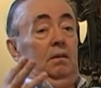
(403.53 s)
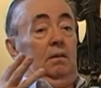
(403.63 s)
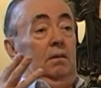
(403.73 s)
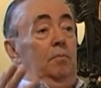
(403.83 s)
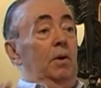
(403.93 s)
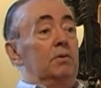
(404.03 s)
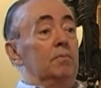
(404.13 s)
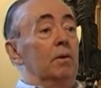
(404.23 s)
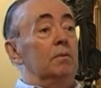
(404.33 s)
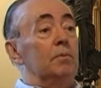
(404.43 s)
the
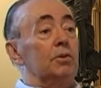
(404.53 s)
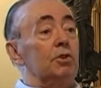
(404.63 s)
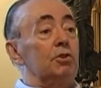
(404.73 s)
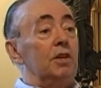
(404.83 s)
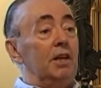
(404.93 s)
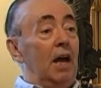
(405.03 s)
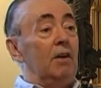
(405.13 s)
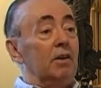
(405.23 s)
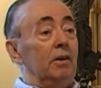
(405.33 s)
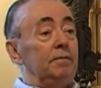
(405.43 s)
postmodern position in
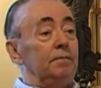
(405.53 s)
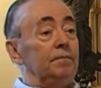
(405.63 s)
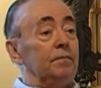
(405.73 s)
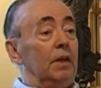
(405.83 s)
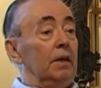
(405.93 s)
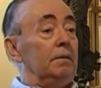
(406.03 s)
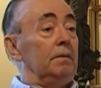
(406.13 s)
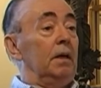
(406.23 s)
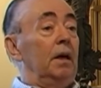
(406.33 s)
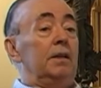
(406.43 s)
outline, yeah,
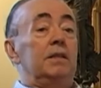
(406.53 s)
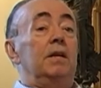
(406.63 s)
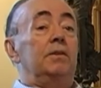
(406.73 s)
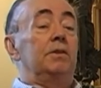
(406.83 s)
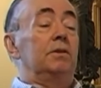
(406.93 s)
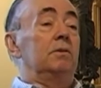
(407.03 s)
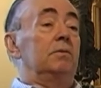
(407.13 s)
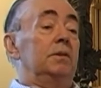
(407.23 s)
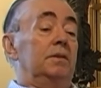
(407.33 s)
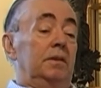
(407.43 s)
and it's nothing to do
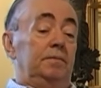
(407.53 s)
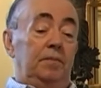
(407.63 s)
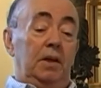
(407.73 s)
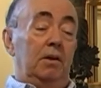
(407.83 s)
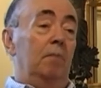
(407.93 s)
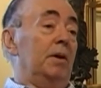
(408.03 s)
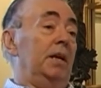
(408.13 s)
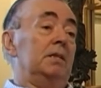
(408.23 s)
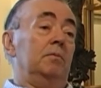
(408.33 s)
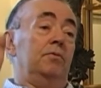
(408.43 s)
with
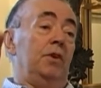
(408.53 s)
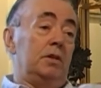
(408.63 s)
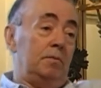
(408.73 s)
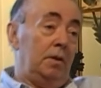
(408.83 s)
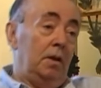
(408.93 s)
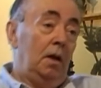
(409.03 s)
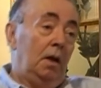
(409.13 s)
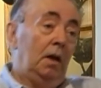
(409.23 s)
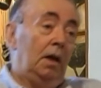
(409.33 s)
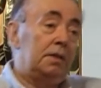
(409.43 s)
incomprehensible Frenchmen.
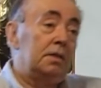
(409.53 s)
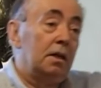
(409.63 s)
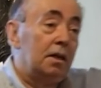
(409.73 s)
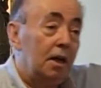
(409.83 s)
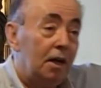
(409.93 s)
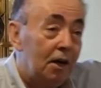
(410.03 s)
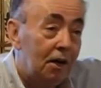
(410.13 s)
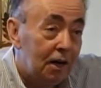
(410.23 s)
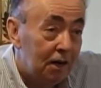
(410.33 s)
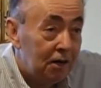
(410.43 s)
It's
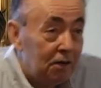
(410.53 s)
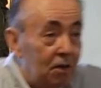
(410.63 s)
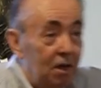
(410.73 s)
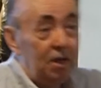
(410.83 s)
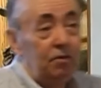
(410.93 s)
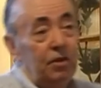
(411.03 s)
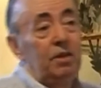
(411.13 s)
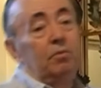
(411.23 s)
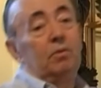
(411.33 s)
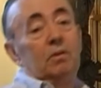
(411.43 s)

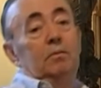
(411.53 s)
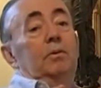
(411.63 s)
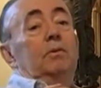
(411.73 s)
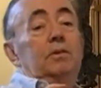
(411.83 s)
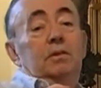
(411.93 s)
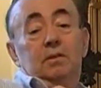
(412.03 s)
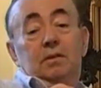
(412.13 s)
unreadable books,